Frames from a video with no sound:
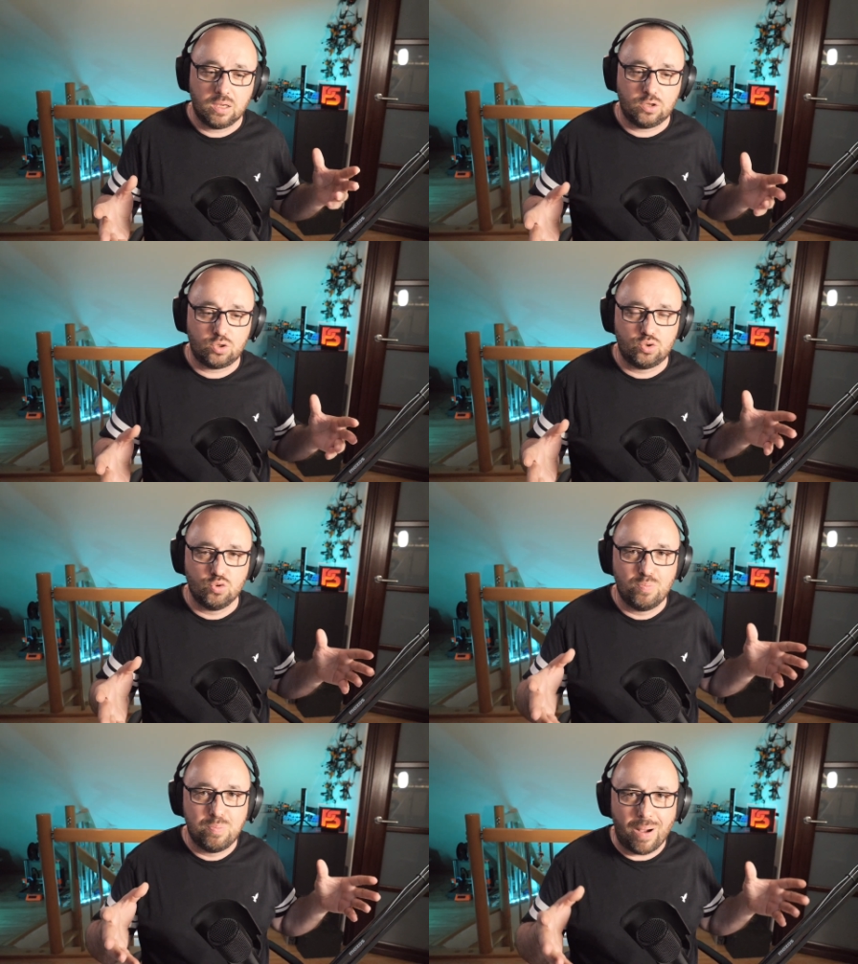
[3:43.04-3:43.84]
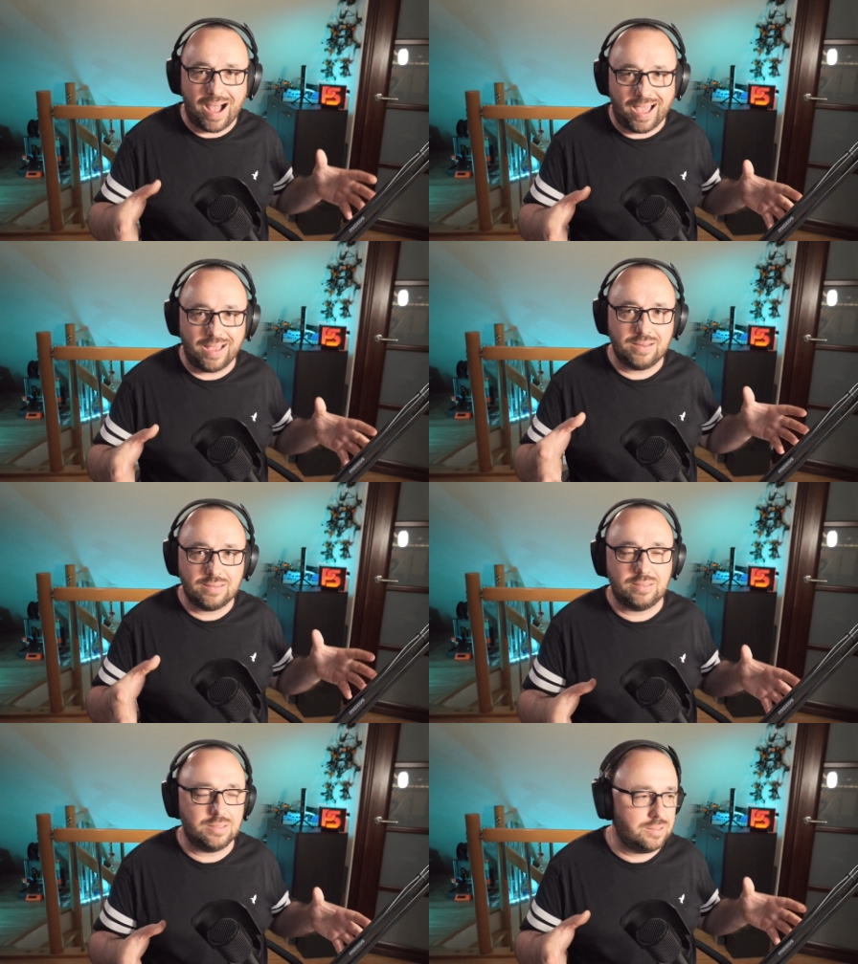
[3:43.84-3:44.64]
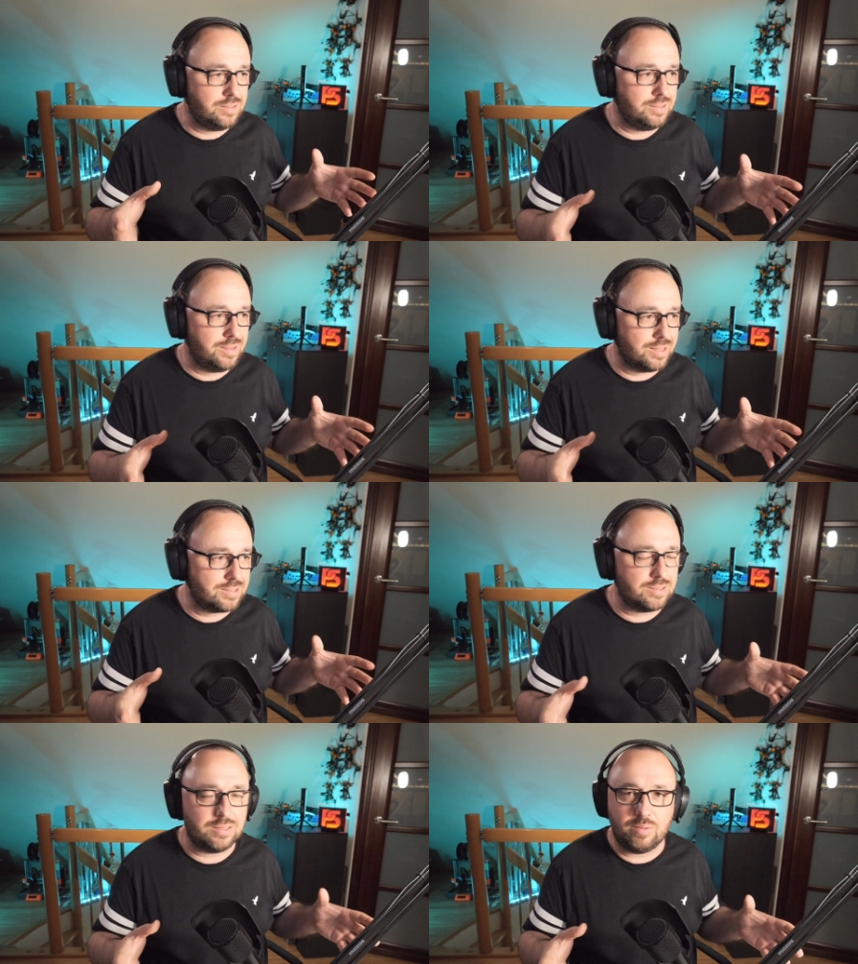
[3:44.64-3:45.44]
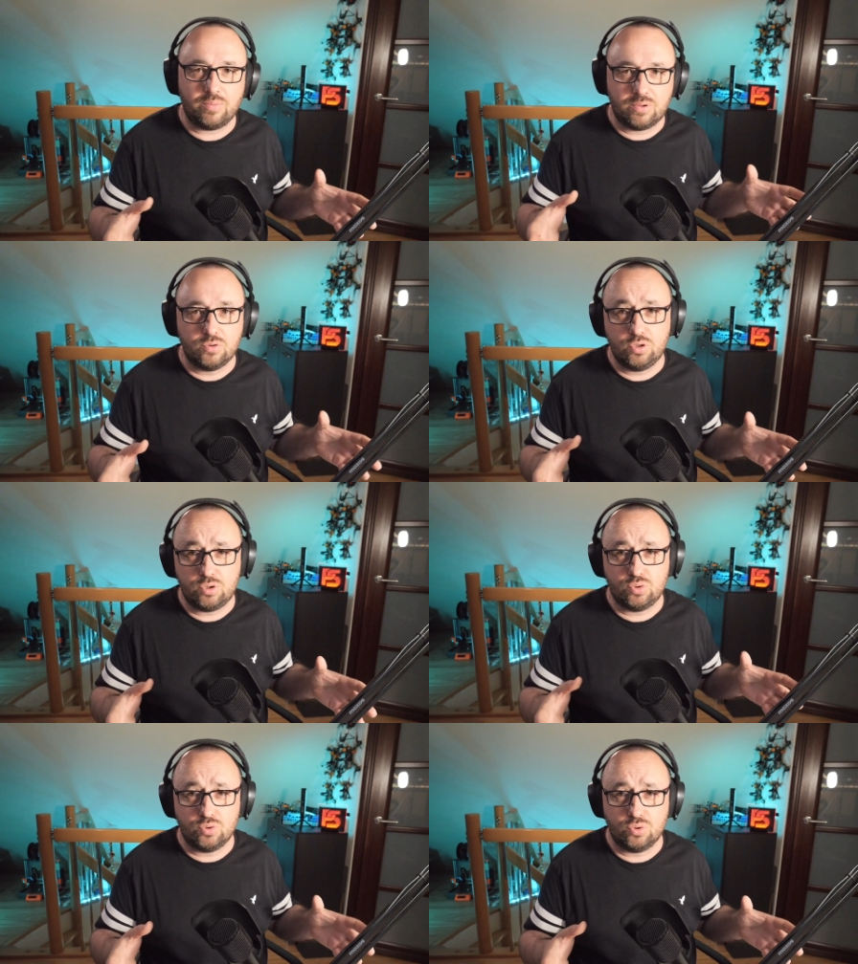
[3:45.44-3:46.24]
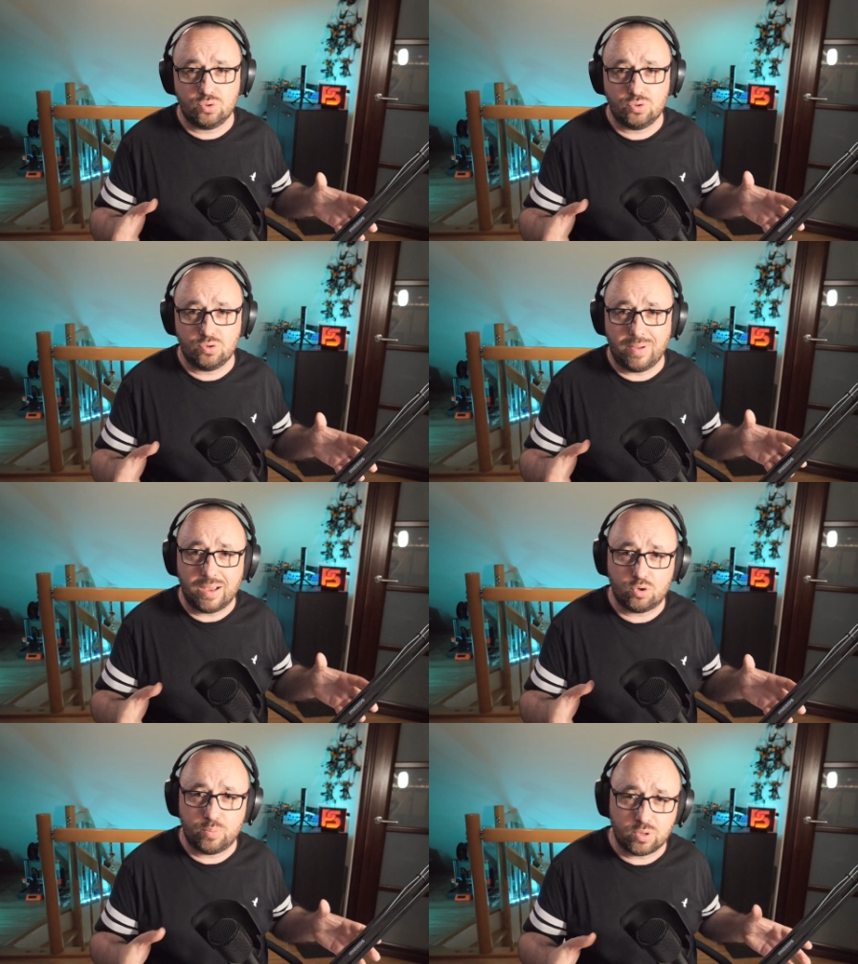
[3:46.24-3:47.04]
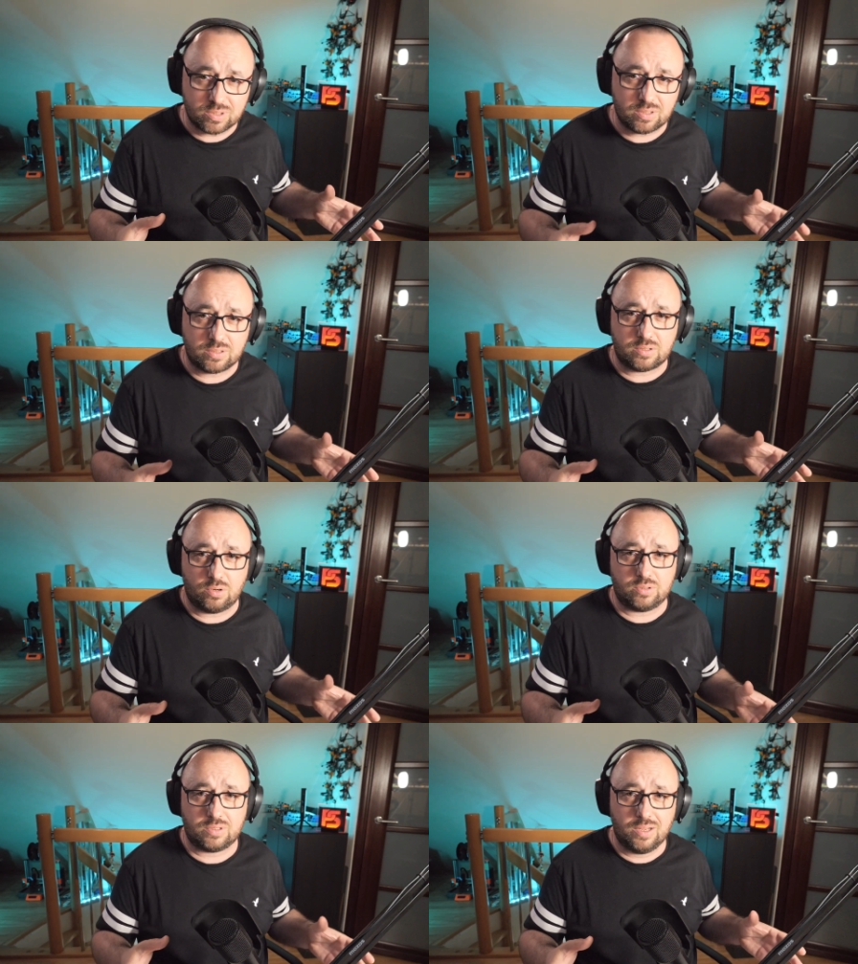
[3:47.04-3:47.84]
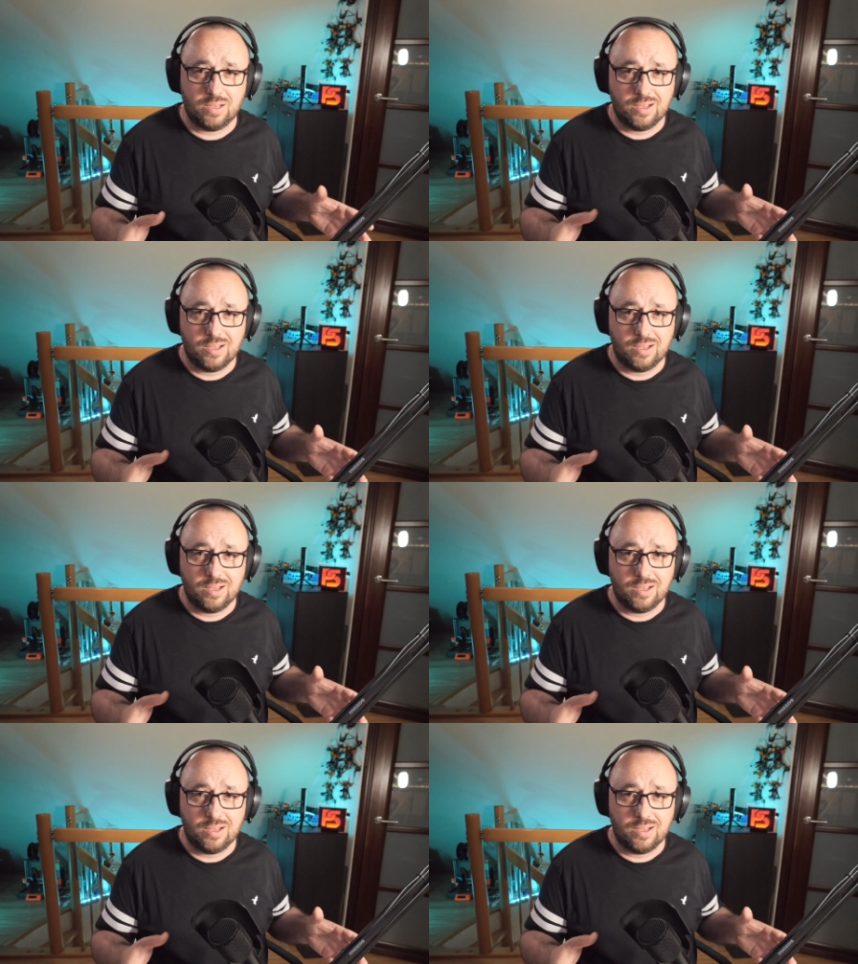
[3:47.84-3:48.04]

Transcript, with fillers: it's to buy the STM32 microprocessors,